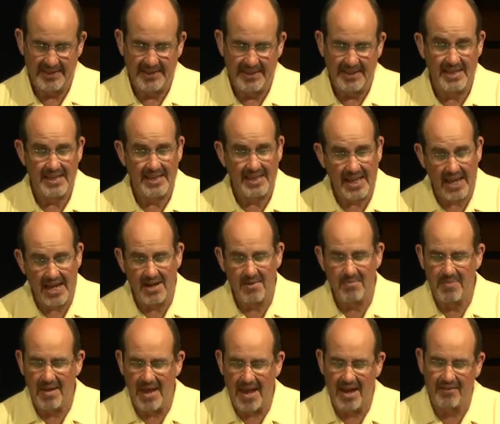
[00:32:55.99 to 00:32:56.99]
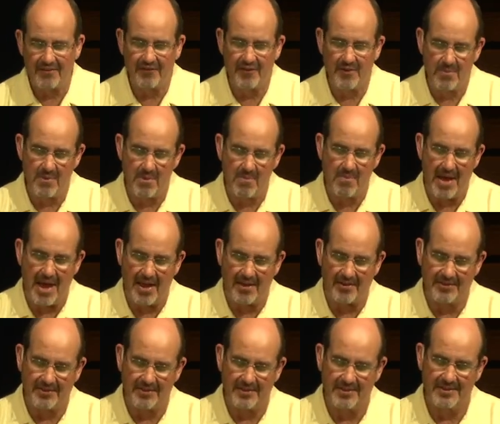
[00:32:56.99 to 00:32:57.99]
He came back from the
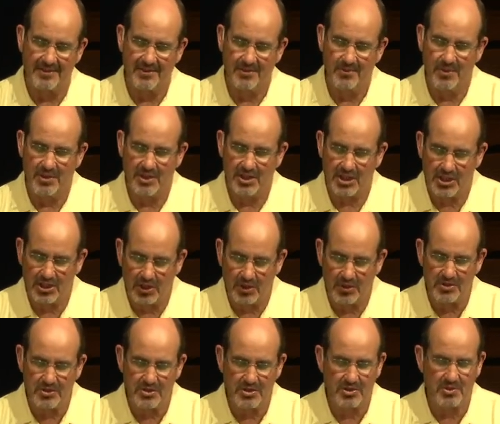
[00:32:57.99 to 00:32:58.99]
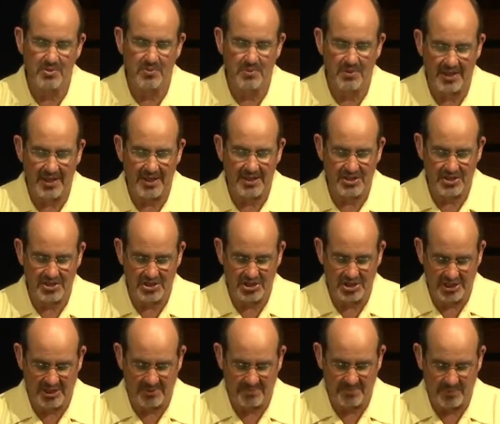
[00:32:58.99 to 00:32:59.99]
mountain with a closer
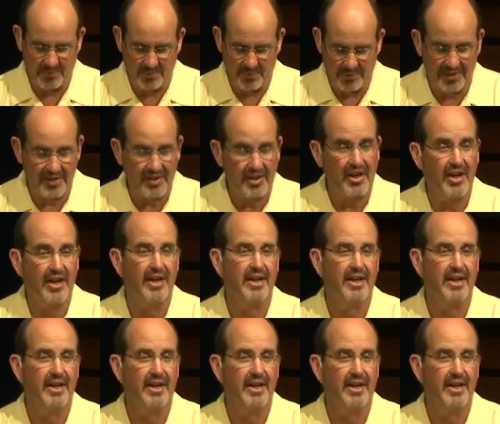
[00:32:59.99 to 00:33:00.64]
relationship with God.